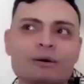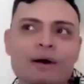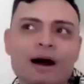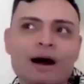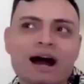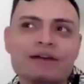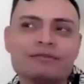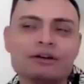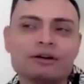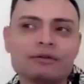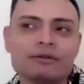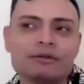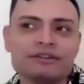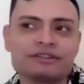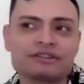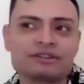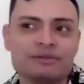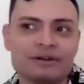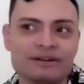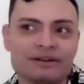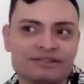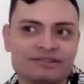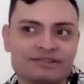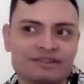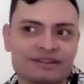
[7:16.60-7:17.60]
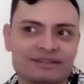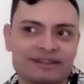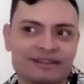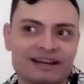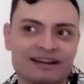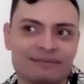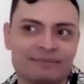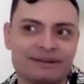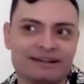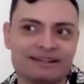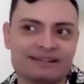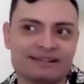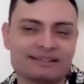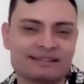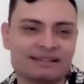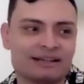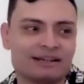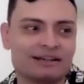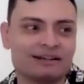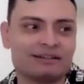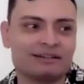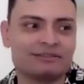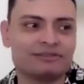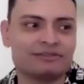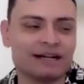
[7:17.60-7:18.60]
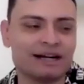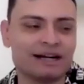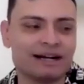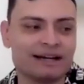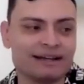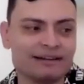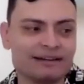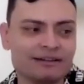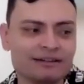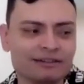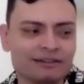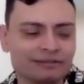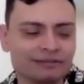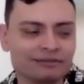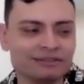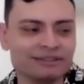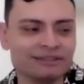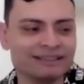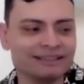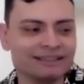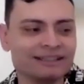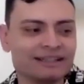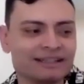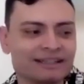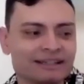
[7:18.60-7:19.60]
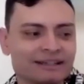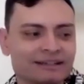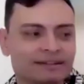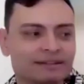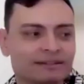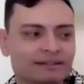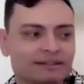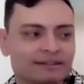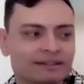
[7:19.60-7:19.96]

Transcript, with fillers: I've always questioned that myself. I don't really